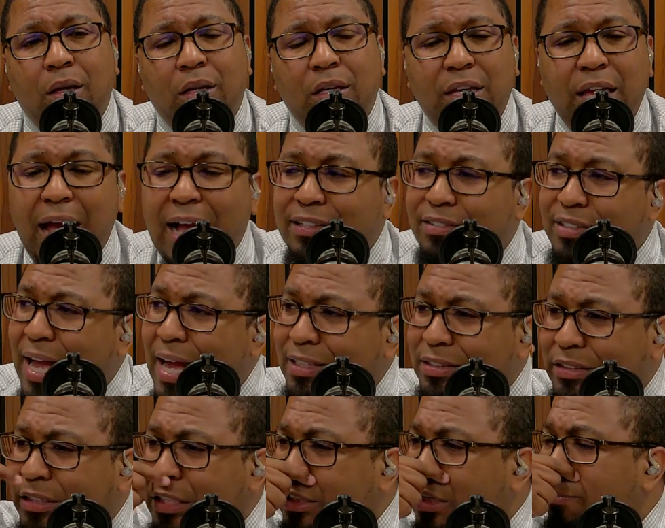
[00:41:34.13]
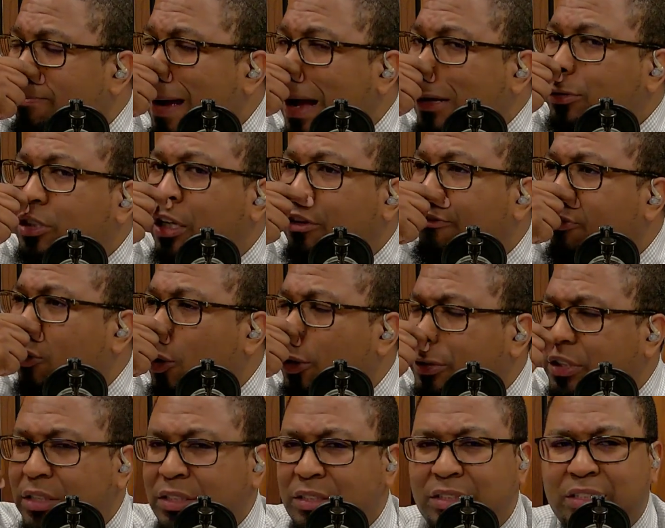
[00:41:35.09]
Yes, I see the mounting
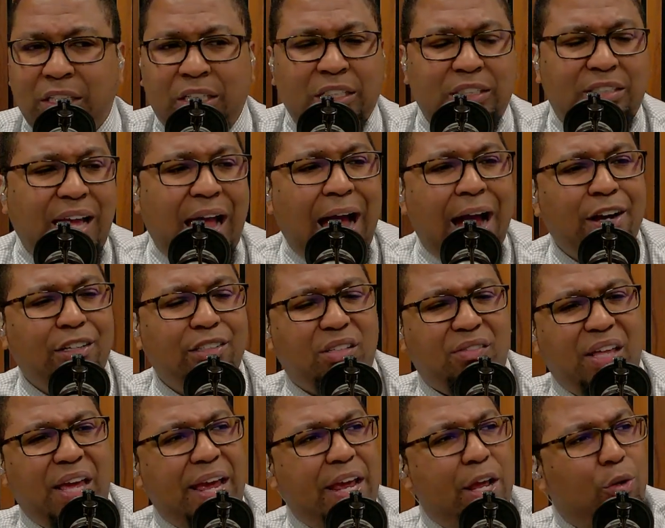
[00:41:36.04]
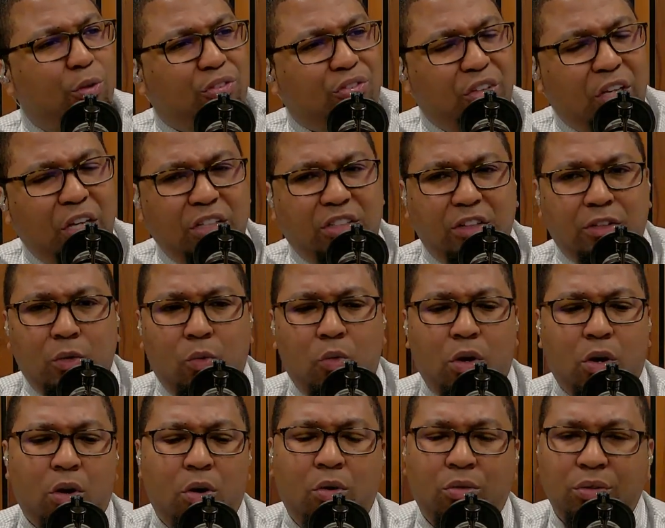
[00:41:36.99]
forces, the desires of the AOCs of the
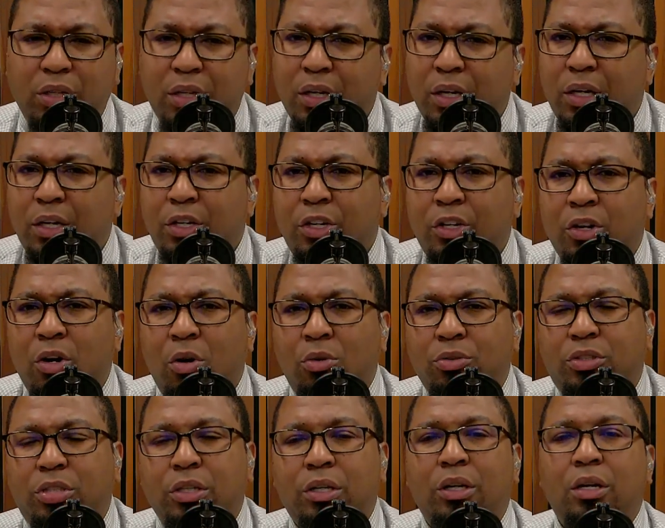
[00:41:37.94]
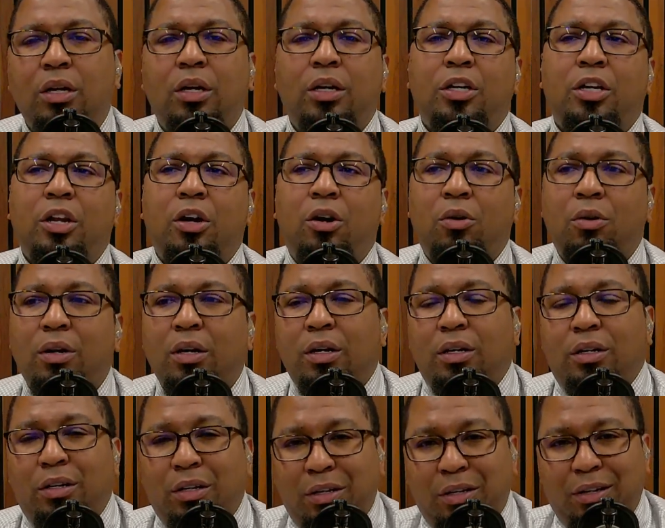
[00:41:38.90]
world, you know, to, you know,
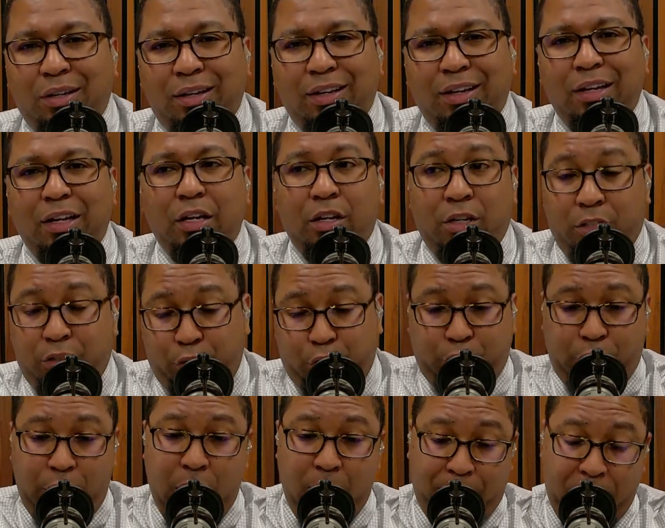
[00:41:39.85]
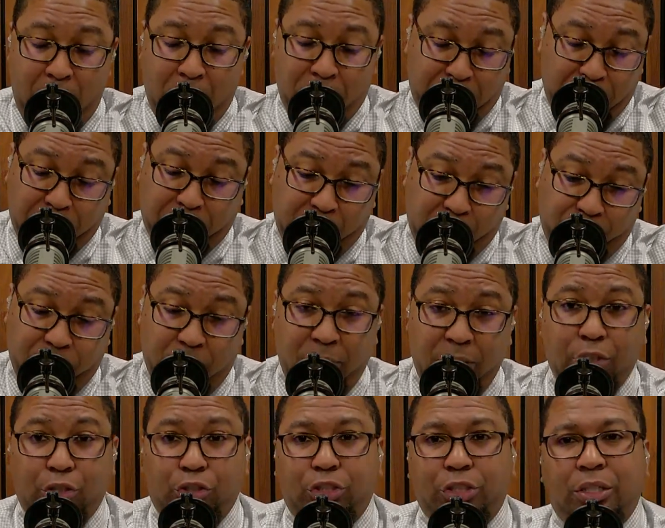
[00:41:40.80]
stamp out
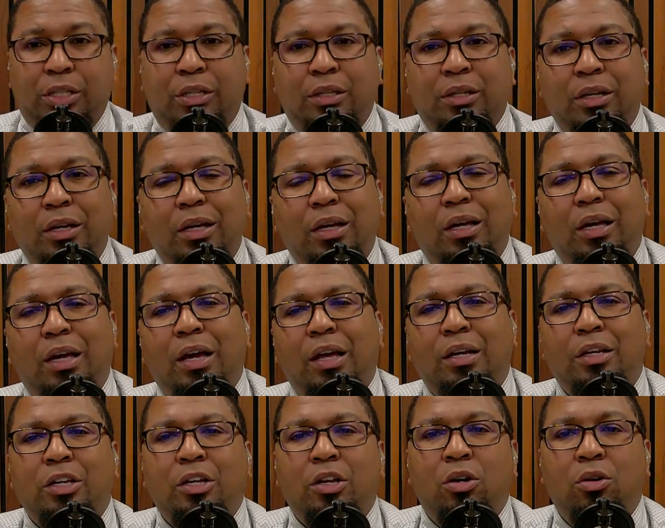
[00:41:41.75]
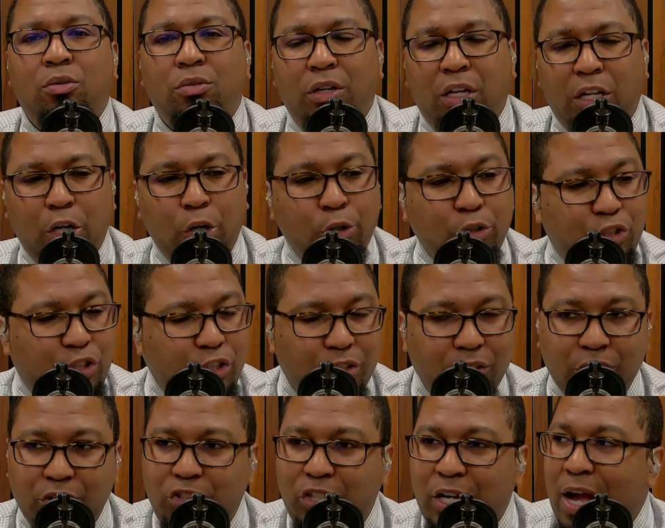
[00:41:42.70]
disinformation and and, you know,
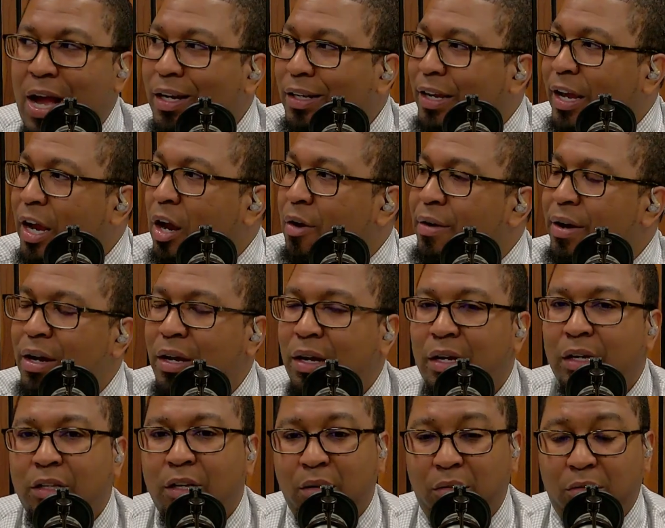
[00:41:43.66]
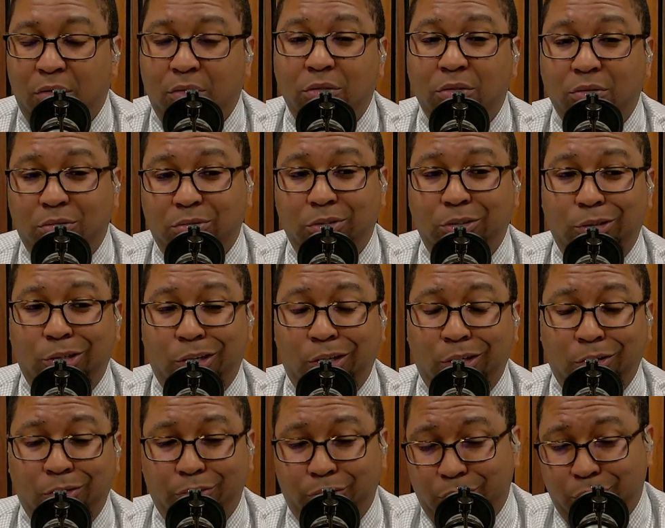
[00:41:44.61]
Lurch, John Kerry, oh, we
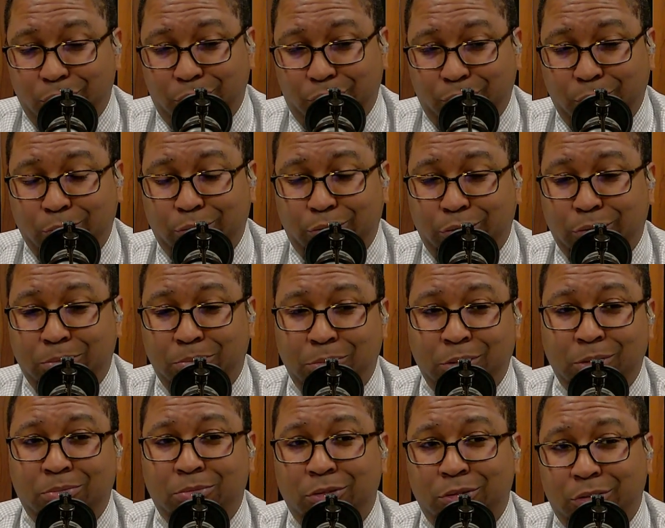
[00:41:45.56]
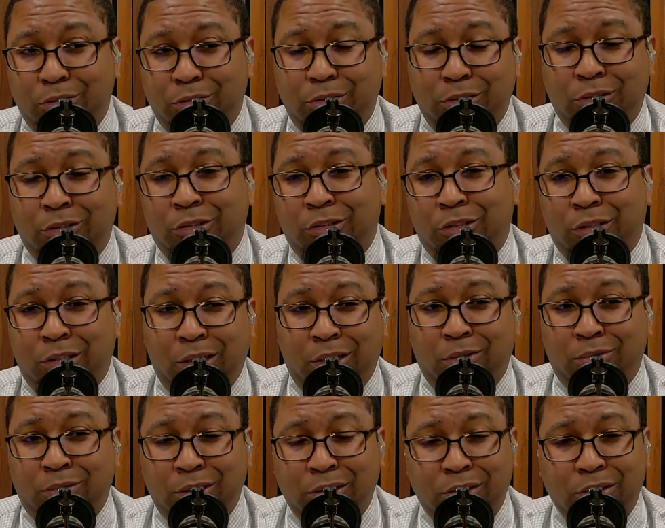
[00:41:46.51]
have this First Amendment. It didn't
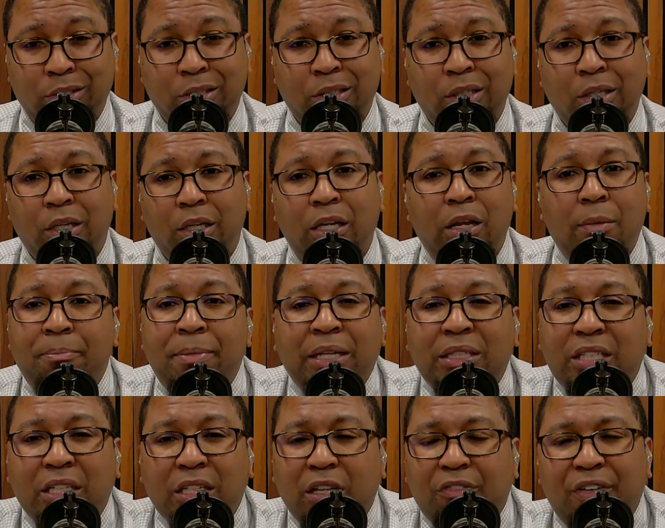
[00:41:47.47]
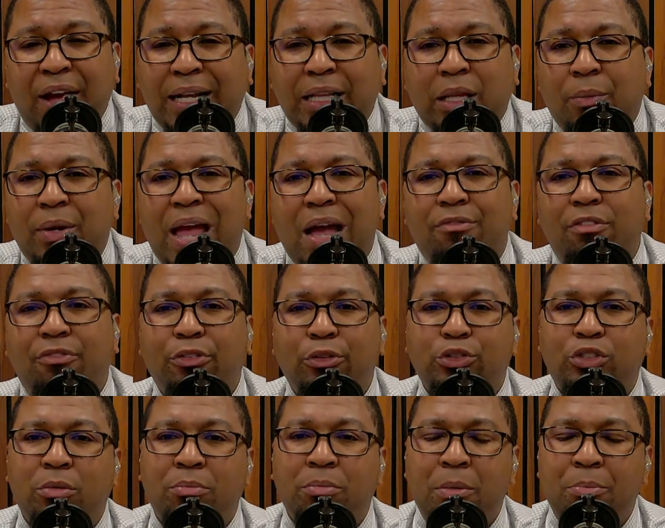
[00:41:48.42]
allow us. Lamenting the fact that we have a
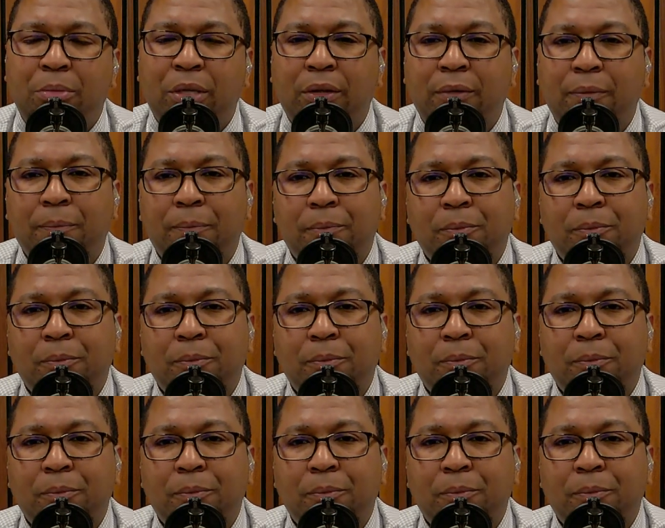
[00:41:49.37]
First Amendment.